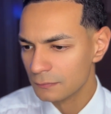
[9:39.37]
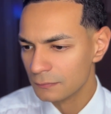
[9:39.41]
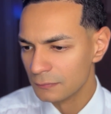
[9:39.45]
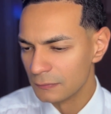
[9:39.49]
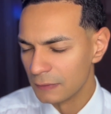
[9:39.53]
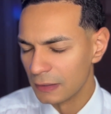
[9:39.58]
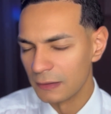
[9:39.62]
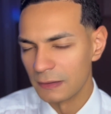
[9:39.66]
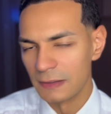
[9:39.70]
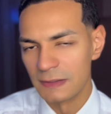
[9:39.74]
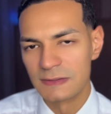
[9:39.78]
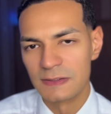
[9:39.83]

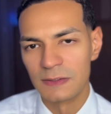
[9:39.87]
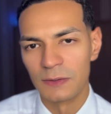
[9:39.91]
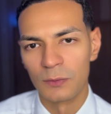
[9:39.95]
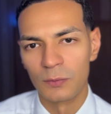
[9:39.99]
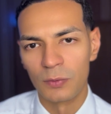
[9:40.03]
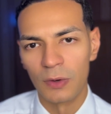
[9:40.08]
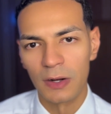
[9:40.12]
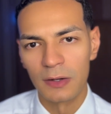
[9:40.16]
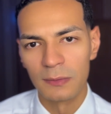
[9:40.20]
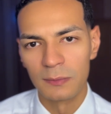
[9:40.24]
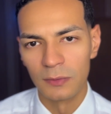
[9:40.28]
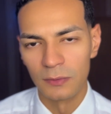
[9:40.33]
Yeah, that's
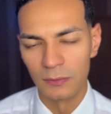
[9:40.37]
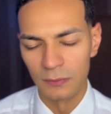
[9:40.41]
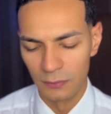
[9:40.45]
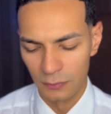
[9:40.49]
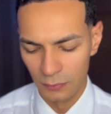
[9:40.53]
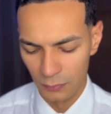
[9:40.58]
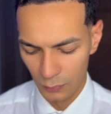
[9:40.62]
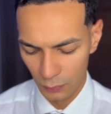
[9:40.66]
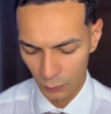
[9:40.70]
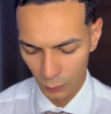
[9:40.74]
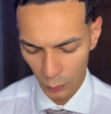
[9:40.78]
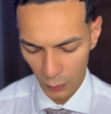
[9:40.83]
incredible.
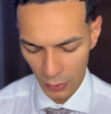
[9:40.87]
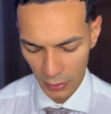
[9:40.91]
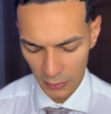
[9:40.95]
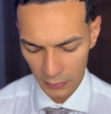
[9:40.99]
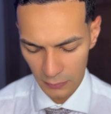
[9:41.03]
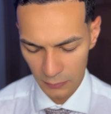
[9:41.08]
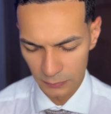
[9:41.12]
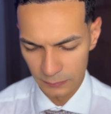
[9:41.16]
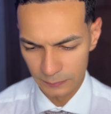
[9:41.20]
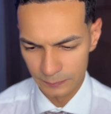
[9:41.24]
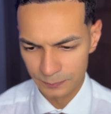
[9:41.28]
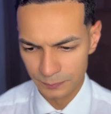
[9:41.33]

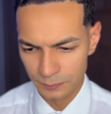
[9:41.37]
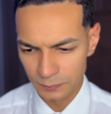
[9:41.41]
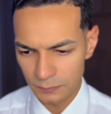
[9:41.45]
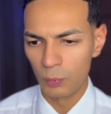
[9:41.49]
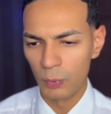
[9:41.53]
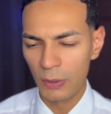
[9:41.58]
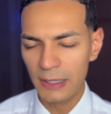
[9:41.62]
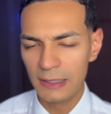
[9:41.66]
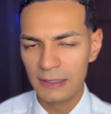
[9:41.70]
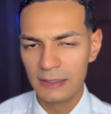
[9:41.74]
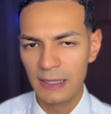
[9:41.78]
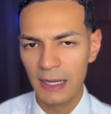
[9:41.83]
Wow.
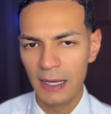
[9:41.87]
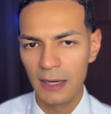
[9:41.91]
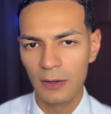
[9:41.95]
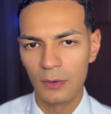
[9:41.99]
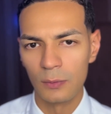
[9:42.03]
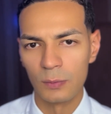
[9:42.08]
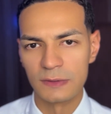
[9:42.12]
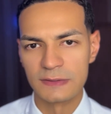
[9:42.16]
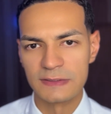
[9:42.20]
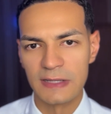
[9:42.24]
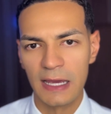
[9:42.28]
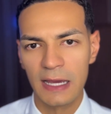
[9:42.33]
Right now,
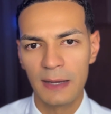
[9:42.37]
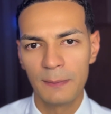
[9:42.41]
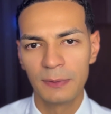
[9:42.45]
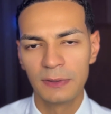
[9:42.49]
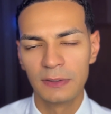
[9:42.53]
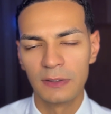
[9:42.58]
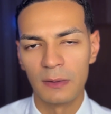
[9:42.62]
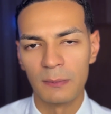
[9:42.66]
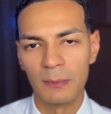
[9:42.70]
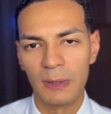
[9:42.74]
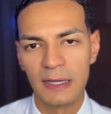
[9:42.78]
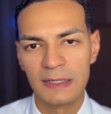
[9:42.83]
what's
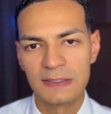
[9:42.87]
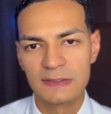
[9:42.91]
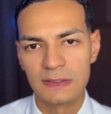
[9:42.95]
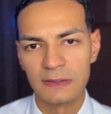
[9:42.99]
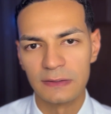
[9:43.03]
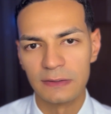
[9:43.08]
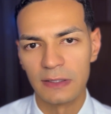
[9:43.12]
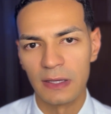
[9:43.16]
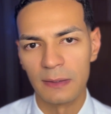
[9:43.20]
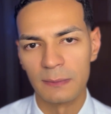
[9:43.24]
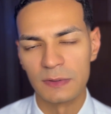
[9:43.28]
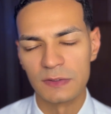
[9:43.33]
happening on my
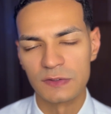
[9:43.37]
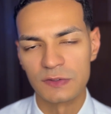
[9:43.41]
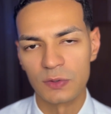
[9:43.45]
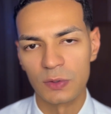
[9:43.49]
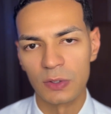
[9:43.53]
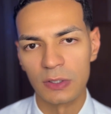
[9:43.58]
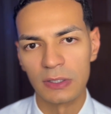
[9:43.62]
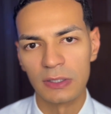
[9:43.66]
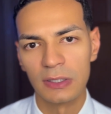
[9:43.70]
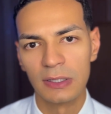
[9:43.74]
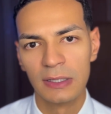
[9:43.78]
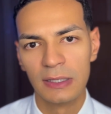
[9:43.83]
skin
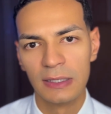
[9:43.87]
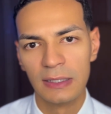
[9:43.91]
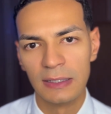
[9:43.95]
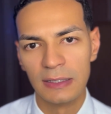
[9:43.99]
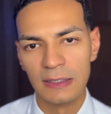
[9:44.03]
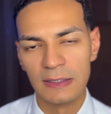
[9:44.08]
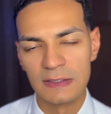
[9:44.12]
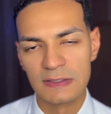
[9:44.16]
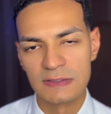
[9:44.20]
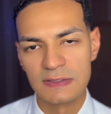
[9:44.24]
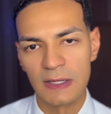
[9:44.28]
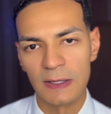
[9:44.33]
chemistry
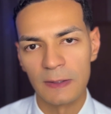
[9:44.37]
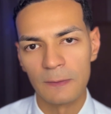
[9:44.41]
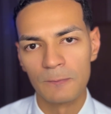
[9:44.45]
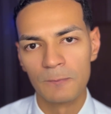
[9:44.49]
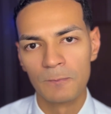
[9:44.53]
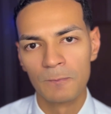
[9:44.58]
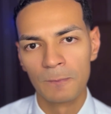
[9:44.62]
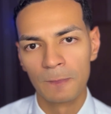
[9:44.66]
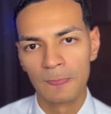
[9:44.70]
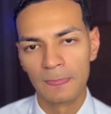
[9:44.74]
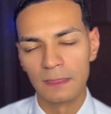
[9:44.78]
is that